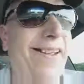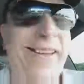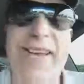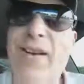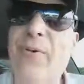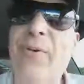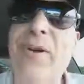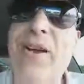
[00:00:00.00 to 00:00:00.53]

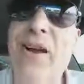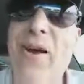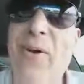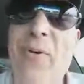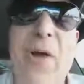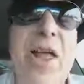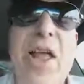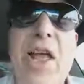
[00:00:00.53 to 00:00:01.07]
here we
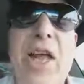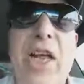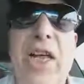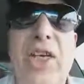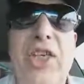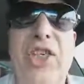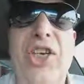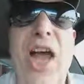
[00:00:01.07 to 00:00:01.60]
go.
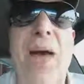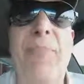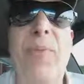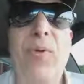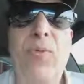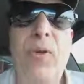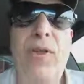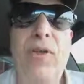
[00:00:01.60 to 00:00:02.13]

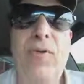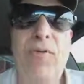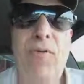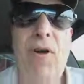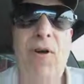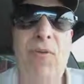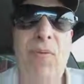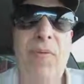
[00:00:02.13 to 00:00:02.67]
Shopping with the
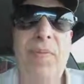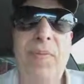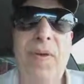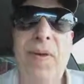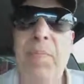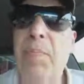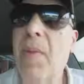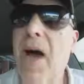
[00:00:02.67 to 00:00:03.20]
crow.
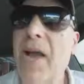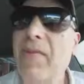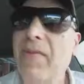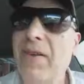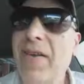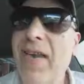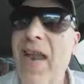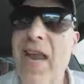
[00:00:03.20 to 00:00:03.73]

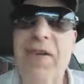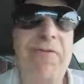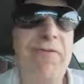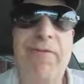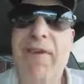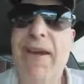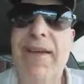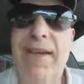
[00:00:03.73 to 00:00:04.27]
Modern day
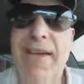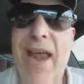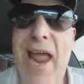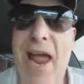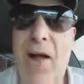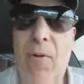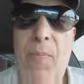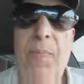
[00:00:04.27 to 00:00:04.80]
right
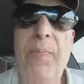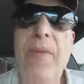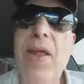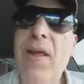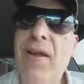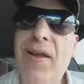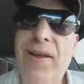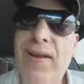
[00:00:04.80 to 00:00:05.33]
now.
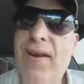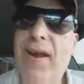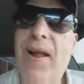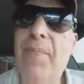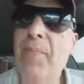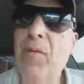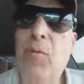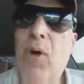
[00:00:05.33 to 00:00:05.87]

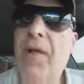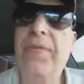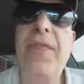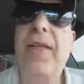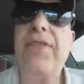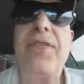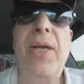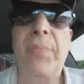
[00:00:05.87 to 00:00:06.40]
Yeah, well,
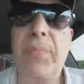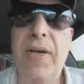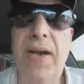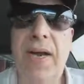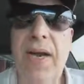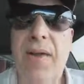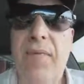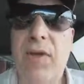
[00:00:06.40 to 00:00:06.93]
that's something
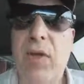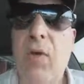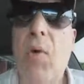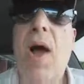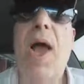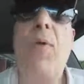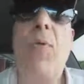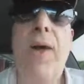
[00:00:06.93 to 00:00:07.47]
I never do.
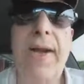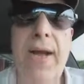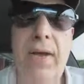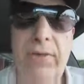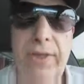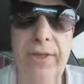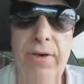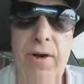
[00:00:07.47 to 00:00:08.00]
I wait
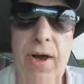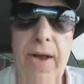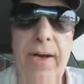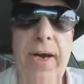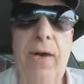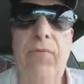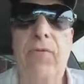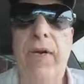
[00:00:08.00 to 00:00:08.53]
outside,
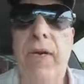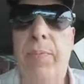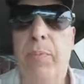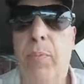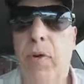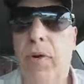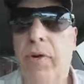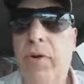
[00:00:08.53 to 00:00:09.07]
I read a
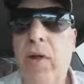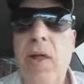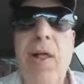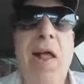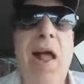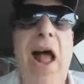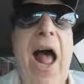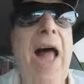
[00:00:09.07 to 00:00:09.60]
book.
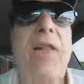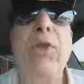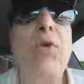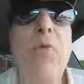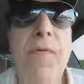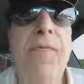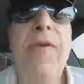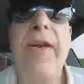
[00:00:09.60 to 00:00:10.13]
I'll
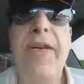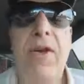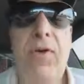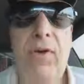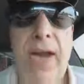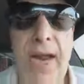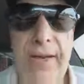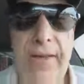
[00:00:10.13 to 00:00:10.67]
do a video
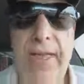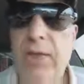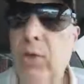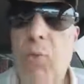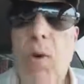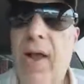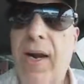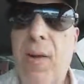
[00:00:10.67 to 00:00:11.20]
like
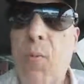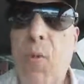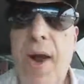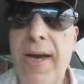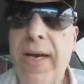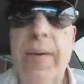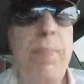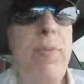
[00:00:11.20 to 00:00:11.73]
this while I'm
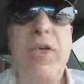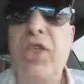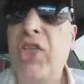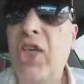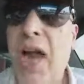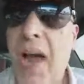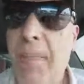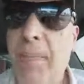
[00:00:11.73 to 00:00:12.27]
waiting, but
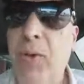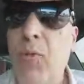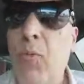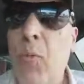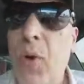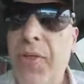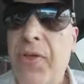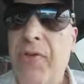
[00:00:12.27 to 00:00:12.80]
shopping
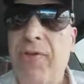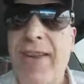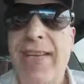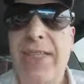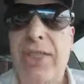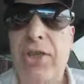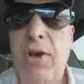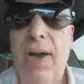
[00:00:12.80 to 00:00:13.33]
with her
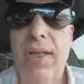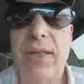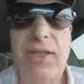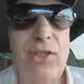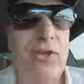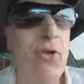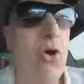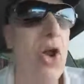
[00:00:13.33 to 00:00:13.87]
inside the
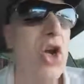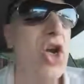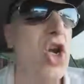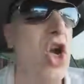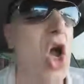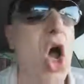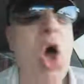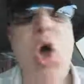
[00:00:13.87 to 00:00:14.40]
store,
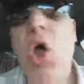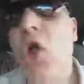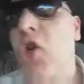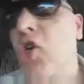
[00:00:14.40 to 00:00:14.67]
no